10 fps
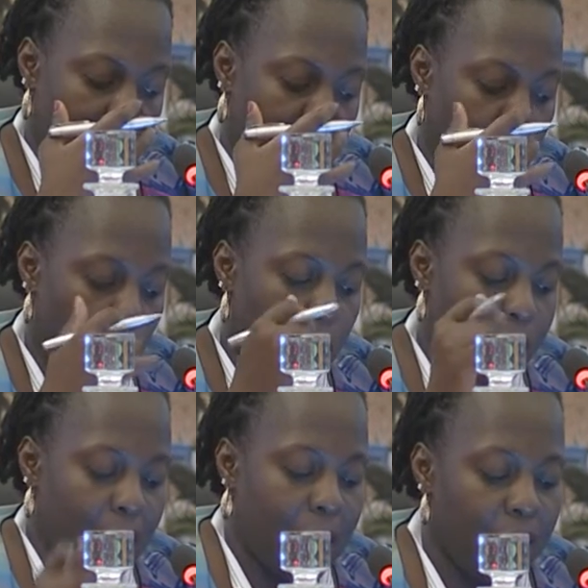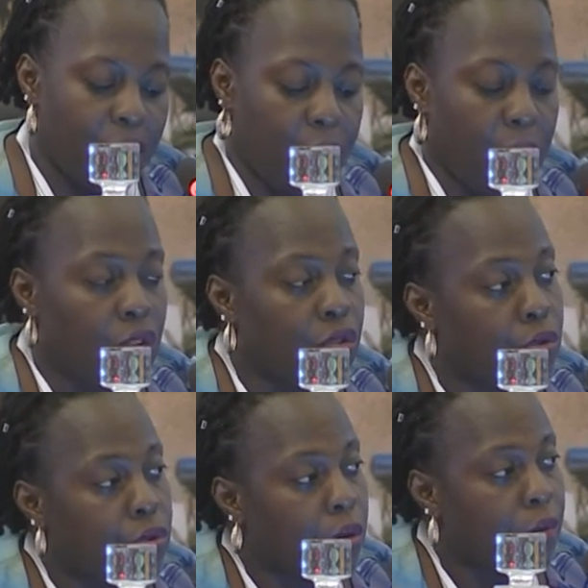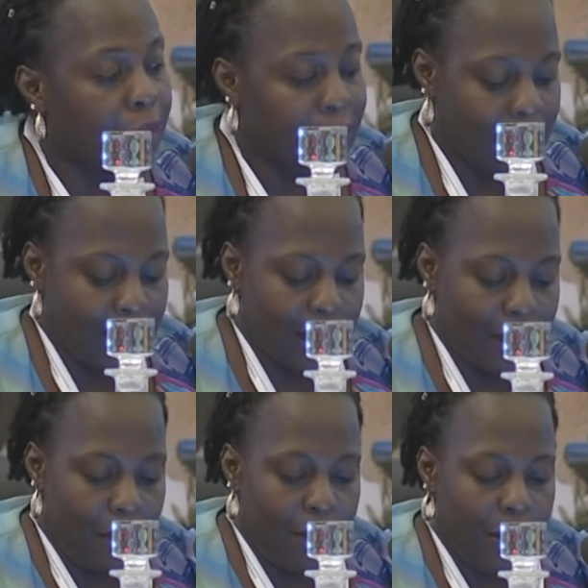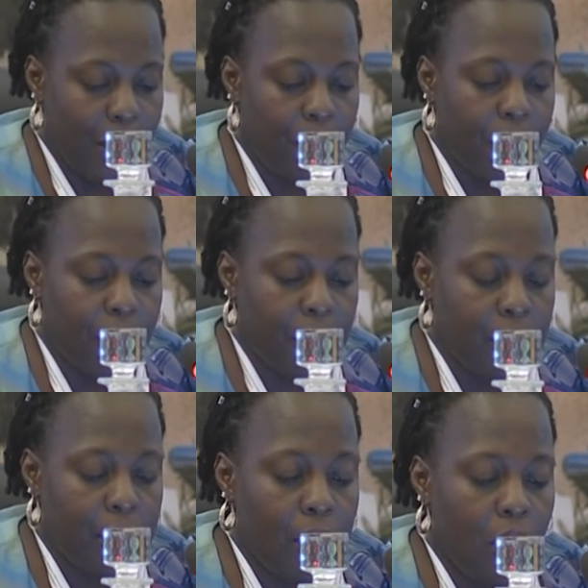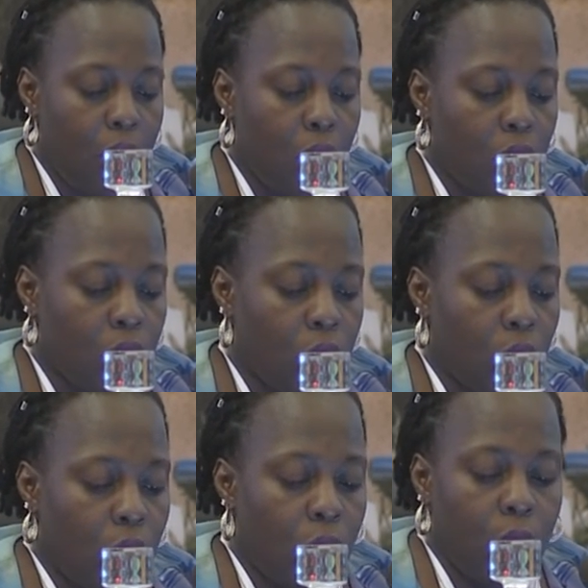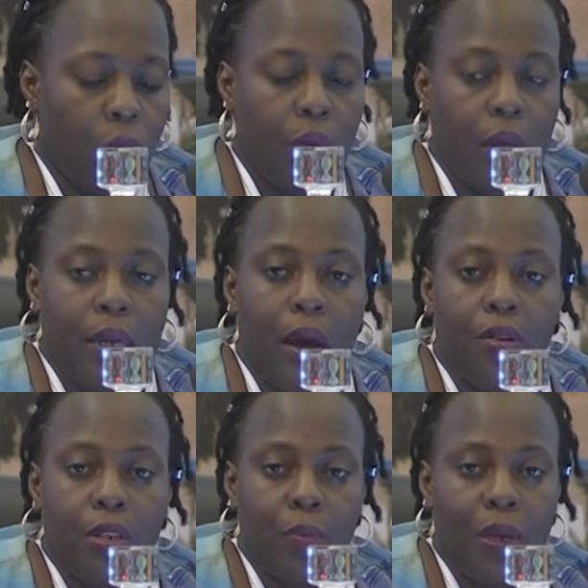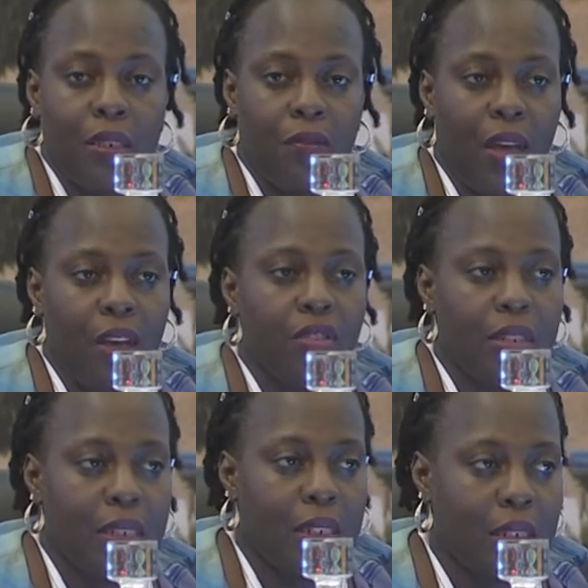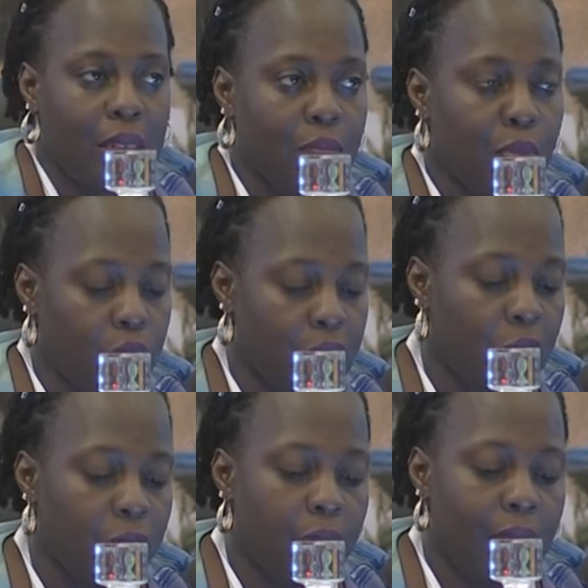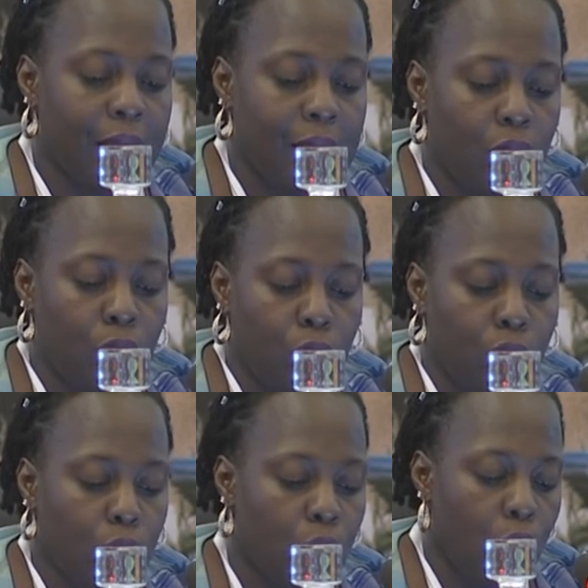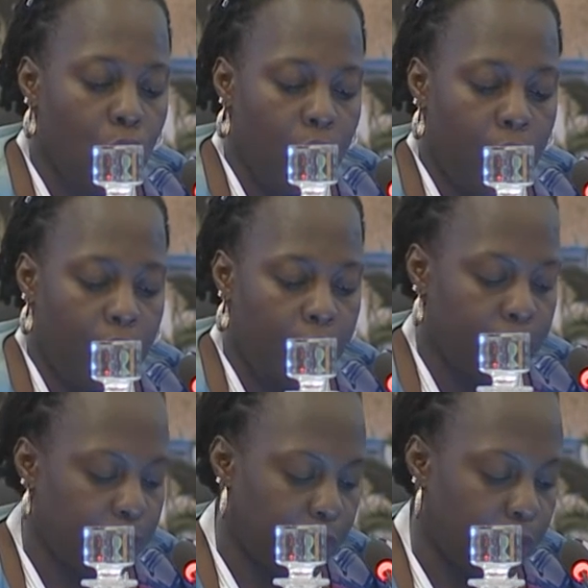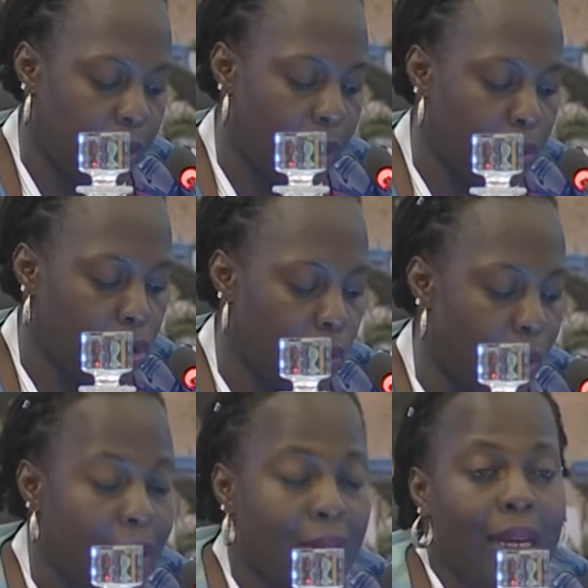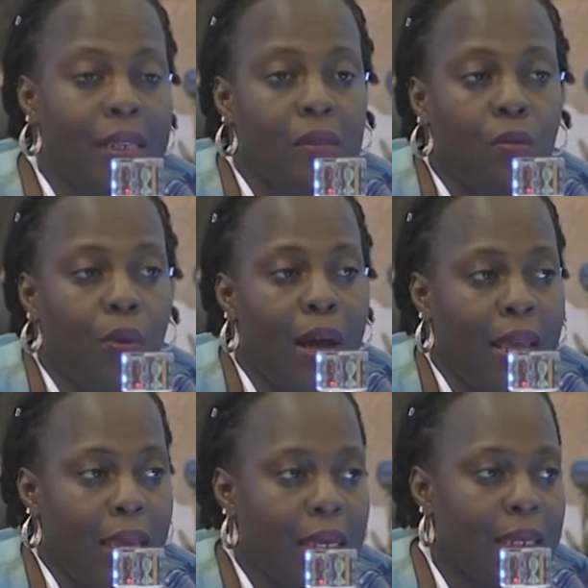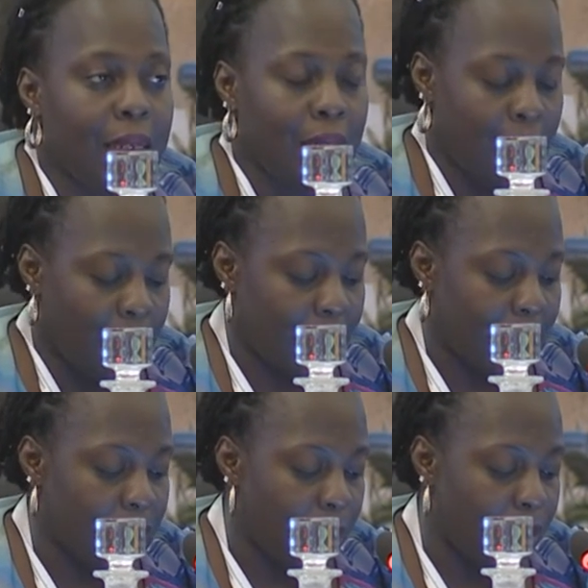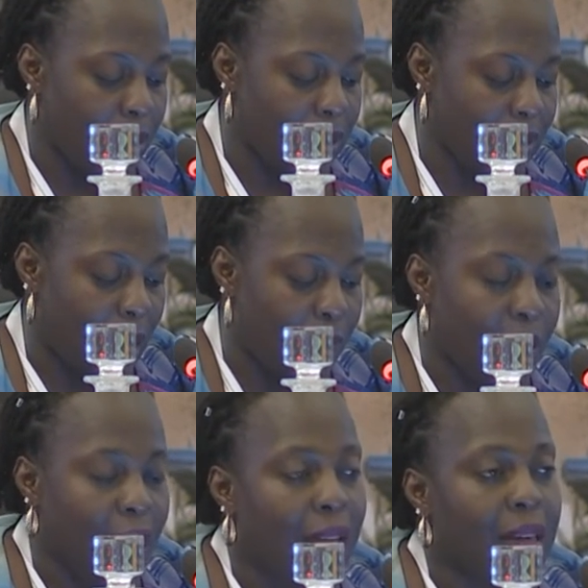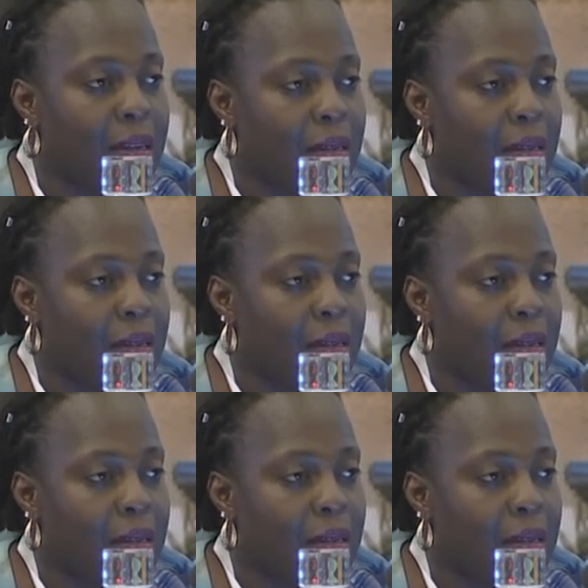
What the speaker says: for women living in rural versus urban areas. So in our respective countries, it is important for us to be able to analyze why these disparities are happening and